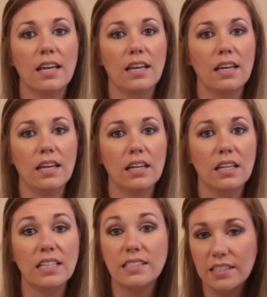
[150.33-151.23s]
in
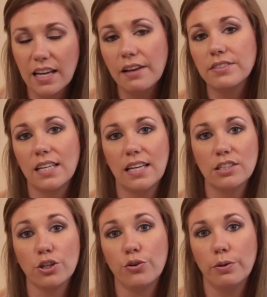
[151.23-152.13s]
ETFs
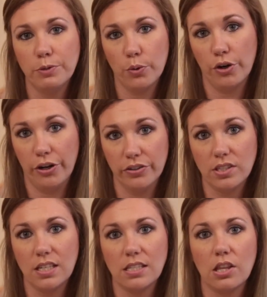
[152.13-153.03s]
and
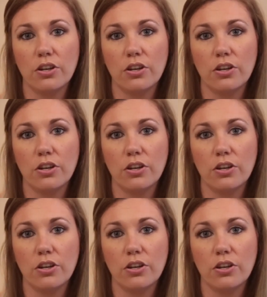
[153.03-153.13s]
cryptocurrencies.